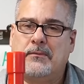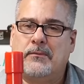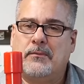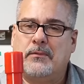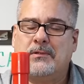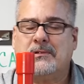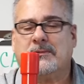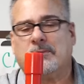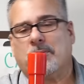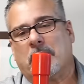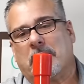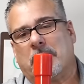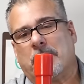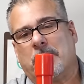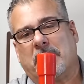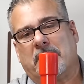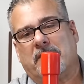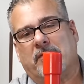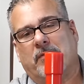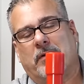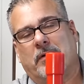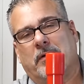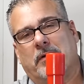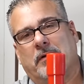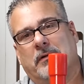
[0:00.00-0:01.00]
what's the word I'm looking
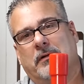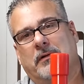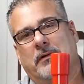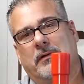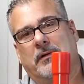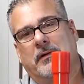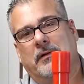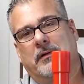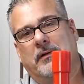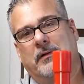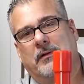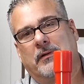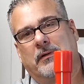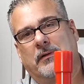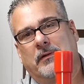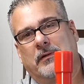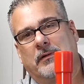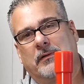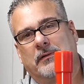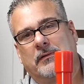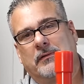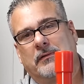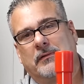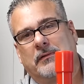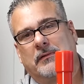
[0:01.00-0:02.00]
for?
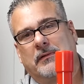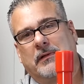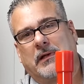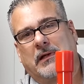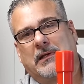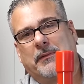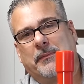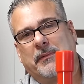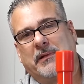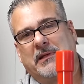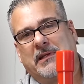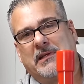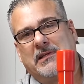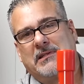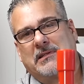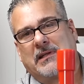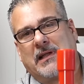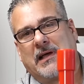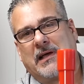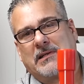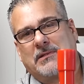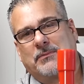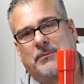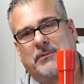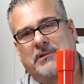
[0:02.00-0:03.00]
Not to be least,
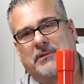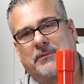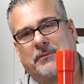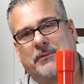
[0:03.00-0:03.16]
last, what's?